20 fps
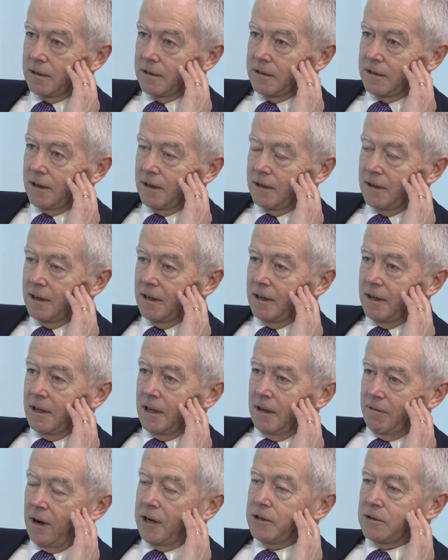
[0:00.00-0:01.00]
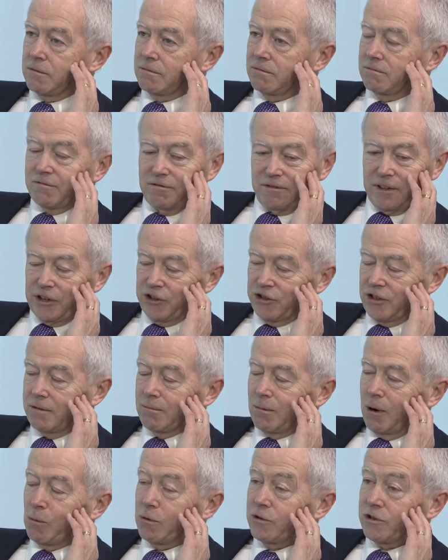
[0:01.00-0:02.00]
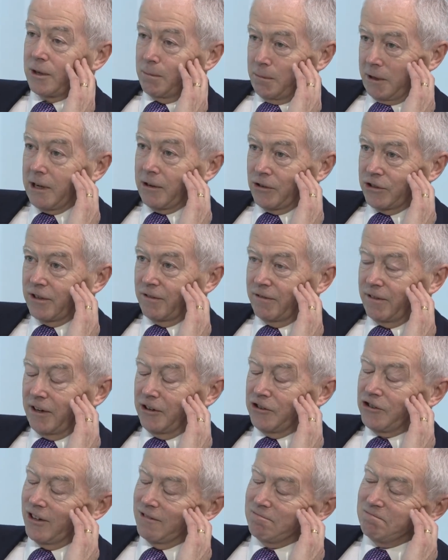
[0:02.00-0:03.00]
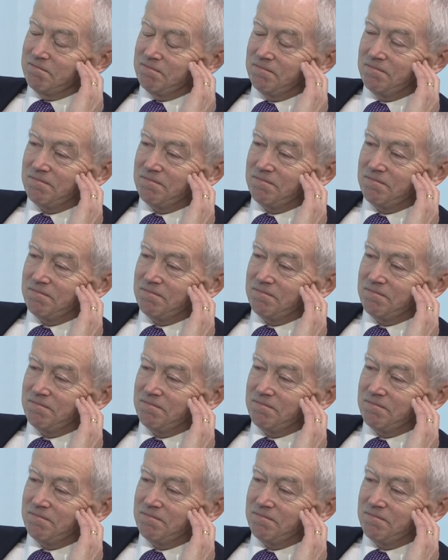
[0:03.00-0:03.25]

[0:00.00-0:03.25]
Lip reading: And if I don't finish it, I want somebody else to finish it.